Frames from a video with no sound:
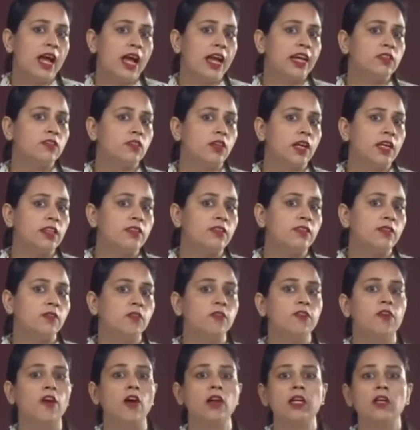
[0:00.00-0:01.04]
light rays
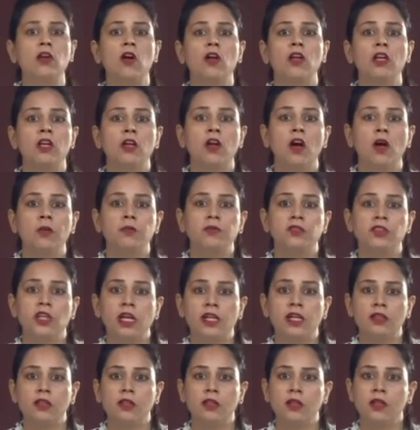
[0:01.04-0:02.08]
falling on an
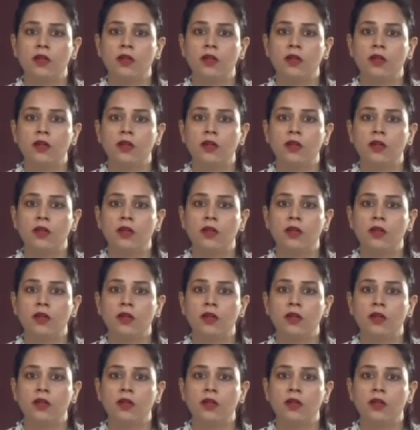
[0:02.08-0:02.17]
object